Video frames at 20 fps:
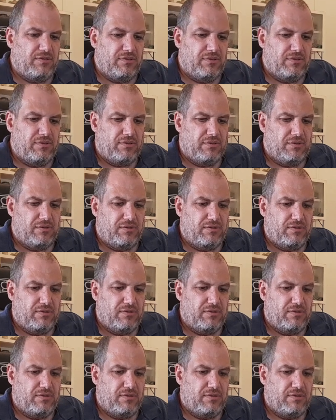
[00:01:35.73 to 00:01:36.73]

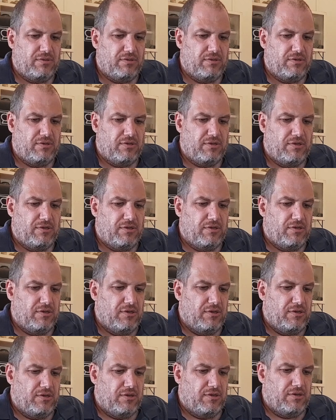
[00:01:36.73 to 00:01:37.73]

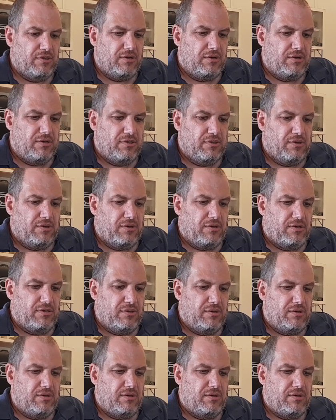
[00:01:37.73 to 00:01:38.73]

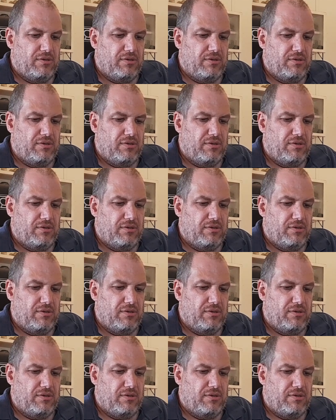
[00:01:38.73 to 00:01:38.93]
(no one is talking)